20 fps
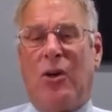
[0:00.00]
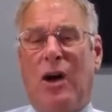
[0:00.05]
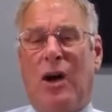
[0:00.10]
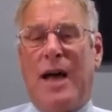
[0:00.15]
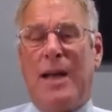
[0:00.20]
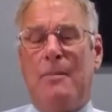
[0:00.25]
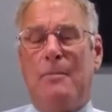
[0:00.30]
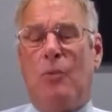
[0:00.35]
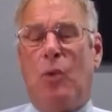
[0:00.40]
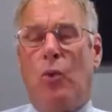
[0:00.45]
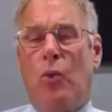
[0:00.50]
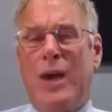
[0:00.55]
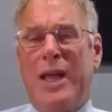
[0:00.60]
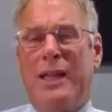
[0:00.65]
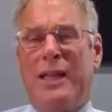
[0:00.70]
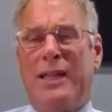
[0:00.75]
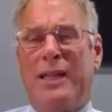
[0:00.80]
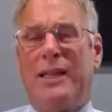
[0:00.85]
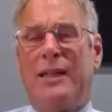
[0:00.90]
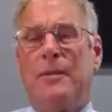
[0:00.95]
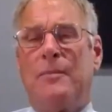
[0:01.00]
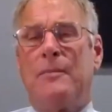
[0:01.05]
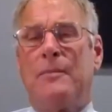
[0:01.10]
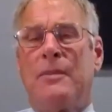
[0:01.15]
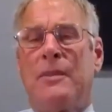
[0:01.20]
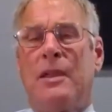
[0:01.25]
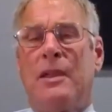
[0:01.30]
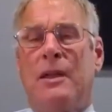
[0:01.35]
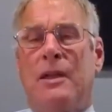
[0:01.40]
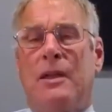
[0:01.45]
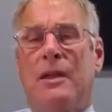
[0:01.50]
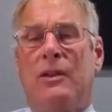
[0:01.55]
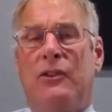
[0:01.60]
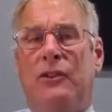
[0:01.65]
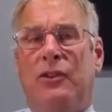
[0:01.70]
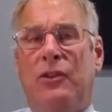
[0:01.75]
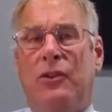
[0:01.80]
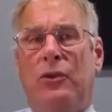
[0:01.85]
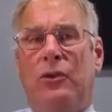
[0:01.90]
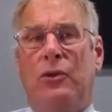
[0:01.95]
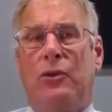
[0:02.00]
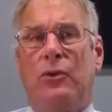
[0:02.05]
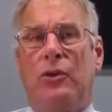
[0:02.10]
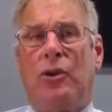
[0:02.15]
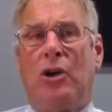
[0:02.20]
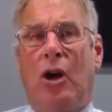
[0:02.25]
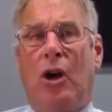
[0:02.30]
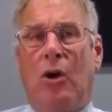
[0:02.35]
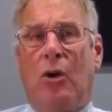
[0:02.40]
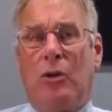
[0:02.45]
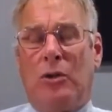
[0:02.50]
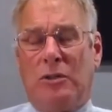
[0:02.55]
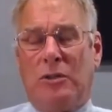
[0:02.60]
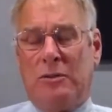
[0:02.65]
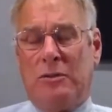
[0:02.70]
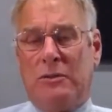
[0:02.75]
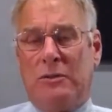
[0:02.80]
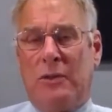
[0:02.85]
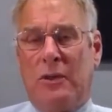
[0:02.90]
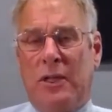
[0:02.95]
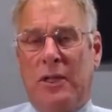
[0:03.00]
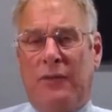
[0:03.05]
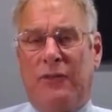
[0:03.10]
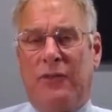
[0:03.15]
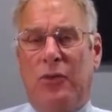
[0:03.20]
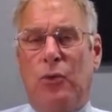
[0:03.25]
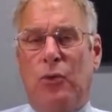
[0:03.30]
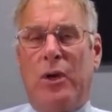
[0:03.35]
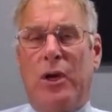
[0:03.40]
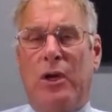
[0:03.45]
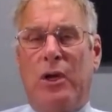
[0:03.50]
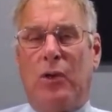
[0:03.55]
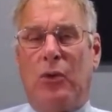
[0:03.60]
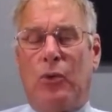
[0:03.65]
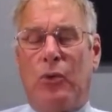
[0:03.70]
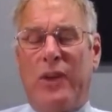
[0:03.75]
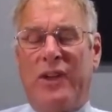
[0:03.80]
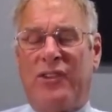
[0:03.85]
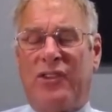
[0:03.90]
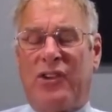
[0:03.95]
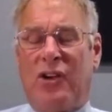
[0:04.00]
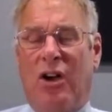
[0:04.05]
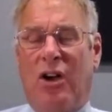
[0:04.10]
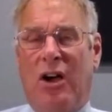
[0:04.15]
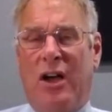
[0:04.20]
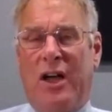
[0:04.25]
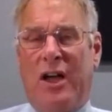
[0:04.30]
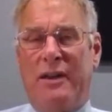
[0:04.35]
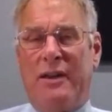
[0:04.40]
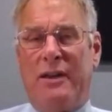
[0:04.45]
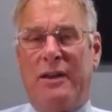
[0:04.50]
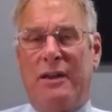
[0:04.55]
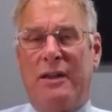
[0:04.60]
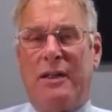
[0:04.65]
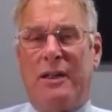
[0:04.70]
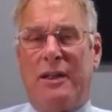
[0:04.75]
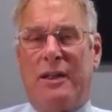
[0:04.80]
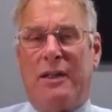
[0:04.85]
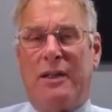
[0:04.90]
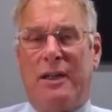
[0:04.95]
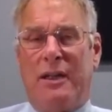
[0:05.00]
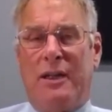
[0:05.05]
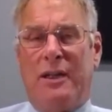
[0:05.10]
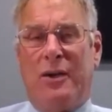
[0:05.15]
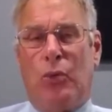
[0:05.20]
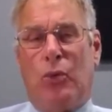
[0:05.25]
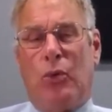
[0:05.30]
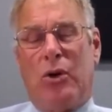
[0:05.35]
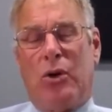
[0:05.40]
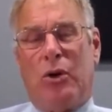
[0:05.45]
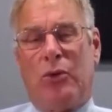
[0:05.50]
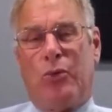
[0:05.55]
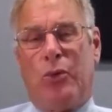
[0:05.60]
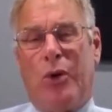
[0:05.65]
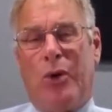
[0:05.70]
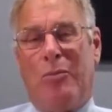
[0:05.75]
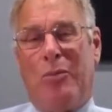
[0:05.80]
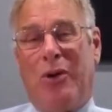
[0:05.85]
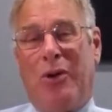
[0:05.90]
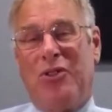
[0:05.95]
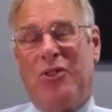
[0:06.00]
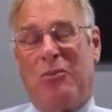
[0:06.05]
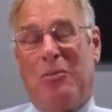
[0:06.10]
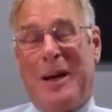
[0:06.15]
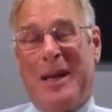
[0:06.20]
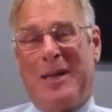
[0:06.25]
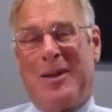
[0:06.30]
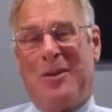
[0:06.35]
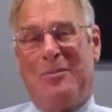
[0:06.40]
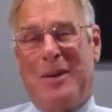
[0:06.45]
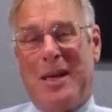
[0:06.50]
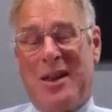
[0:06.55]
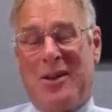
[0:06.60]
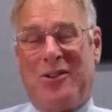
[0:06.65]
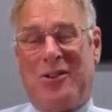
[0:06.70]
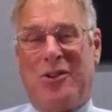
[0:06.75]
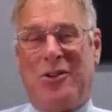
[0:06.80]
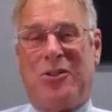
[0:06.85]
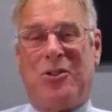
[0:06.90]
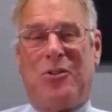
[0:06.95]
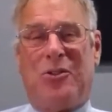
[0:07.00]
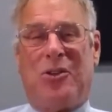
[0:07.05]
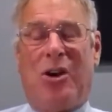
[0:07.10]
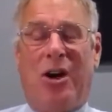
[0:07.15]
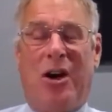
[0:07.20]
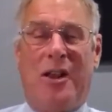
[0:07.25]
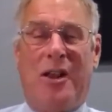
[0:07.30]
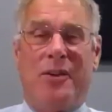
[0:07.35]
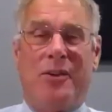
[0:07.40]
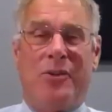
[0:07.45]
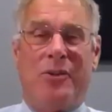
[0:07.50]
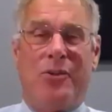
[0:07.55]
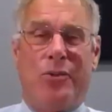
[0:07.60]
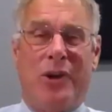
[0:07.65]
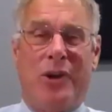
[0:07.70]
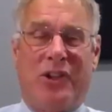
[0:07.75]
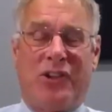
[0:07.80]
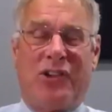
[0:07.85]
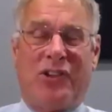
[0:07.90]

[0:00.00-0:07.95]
I'm willing to go, if you will, risk on in a world where most of my competitors have gone risk